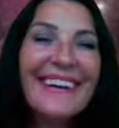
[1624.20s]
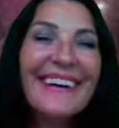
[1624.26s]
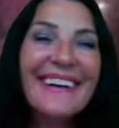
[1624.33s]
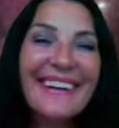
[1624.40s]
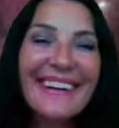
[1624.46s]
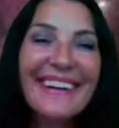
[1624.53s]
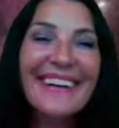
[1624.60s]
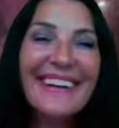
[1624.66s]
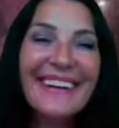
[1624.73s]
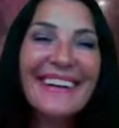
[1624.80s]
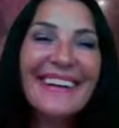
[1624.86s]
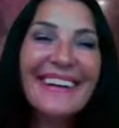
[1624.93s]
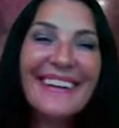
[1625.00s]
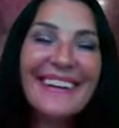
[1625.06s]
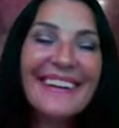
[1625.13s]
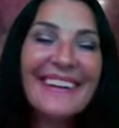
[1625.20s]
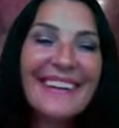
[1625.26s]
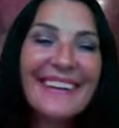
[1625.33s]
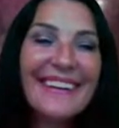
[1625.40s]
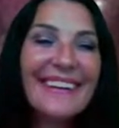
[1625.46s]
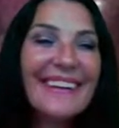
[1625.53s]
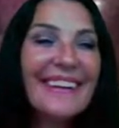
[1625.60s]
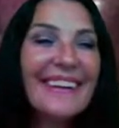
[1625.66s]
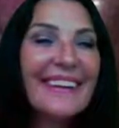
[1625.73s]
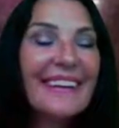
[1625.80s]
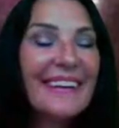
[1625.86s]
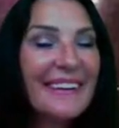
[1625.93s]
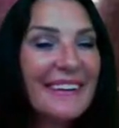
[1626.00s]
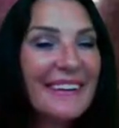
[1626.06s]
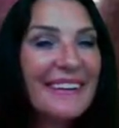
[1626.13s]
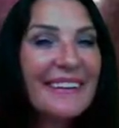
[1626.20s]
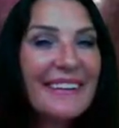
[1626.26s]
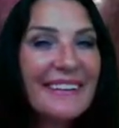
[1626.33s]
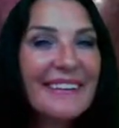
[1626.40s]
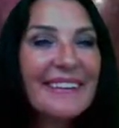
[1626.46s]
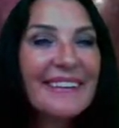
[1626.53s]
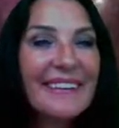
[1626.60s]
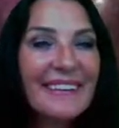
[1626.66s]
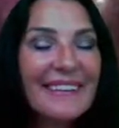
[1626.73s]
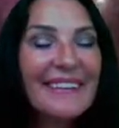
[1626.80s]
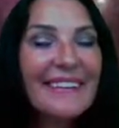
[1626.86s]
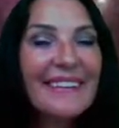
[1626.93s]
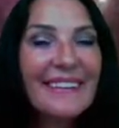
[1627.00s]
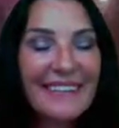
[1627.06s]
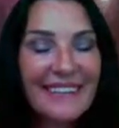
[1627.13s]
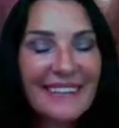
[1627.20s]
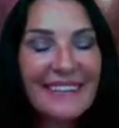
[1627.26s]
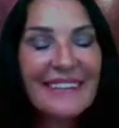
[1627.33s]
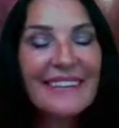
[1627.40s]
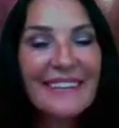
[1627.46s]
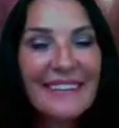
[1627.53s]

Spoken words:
The person shown says nothing.